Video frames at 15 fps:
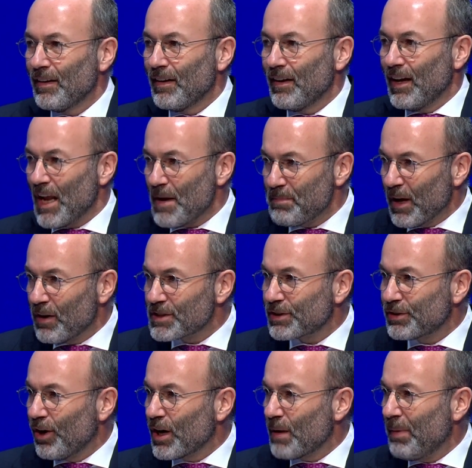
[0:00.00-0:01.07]
And let me also
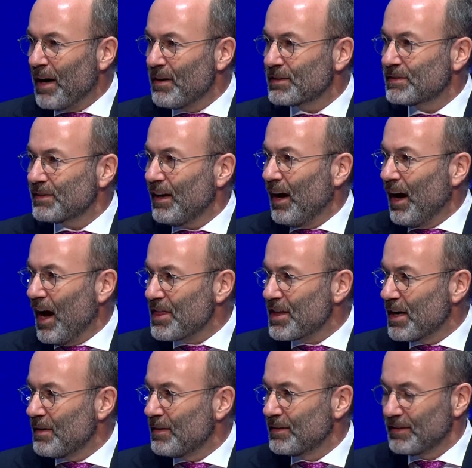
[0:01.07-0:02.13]
talk about
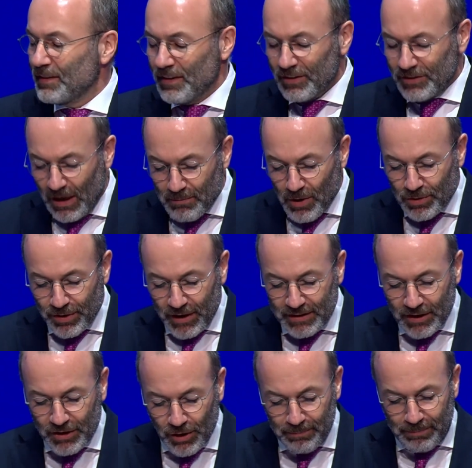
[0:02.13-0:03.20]
other
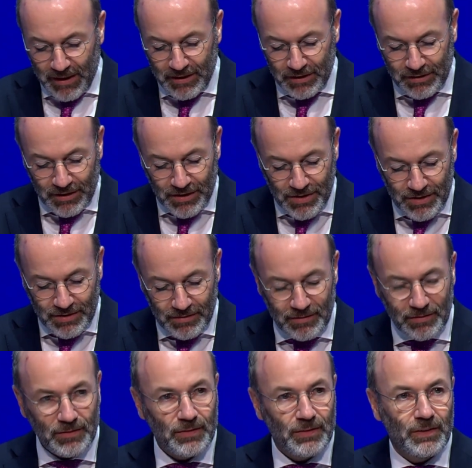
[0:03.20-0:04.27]
democratic competitors.
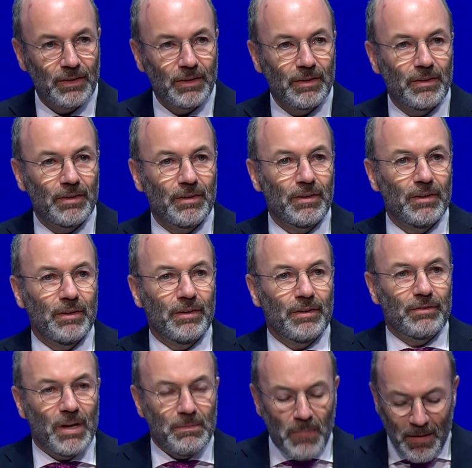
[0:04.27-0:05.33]

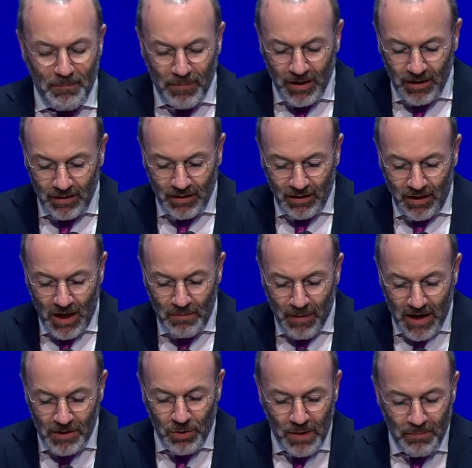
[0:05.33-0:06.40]
Remember,
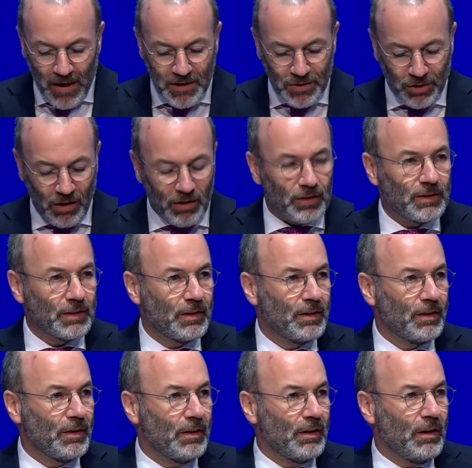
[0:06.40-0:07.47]
Emmanuel Macron
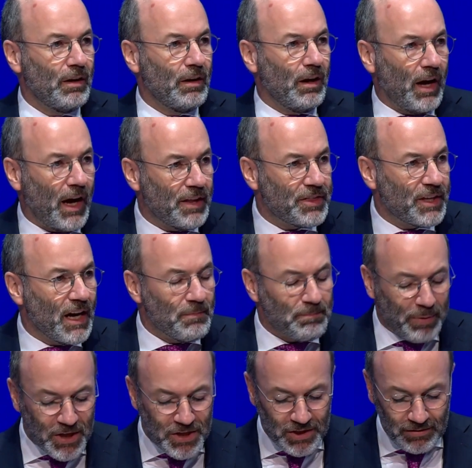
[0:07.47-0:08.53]
had the
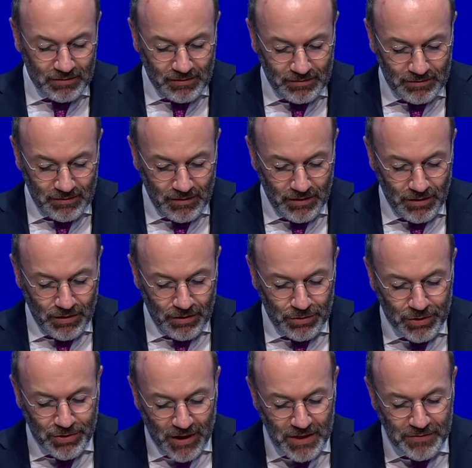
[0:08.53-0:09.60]
ambition to
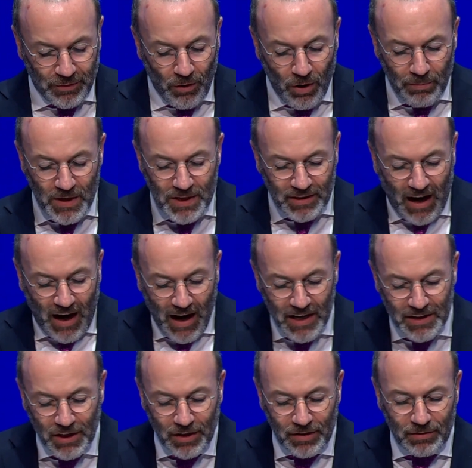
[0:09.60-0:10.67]
transform his
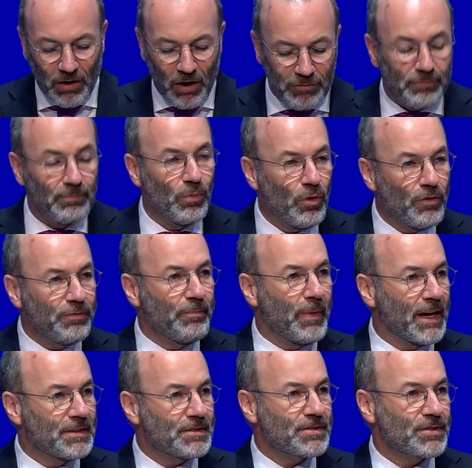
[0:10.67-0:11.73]
idea of
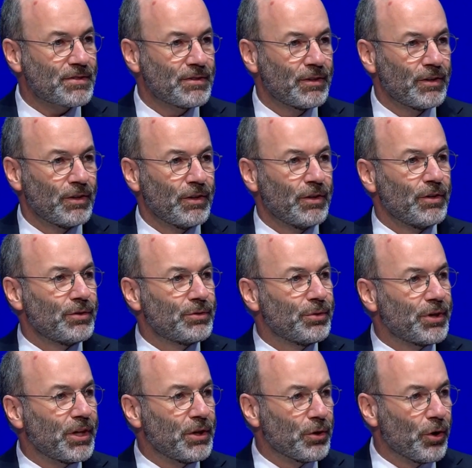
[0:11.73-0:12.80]
movements to
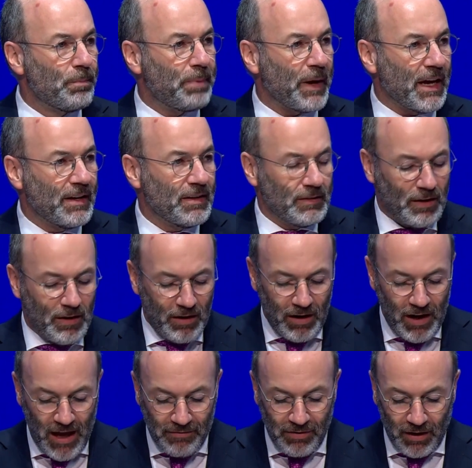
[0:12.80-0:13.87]
the European
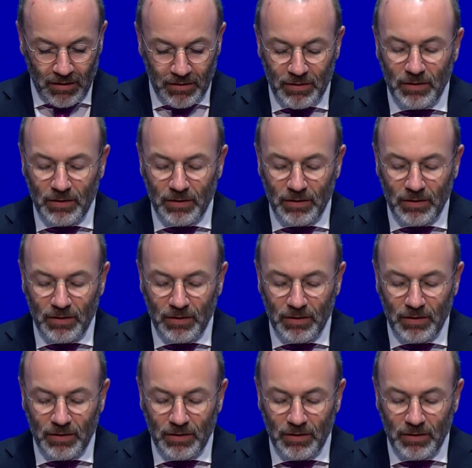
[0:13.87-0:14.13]
level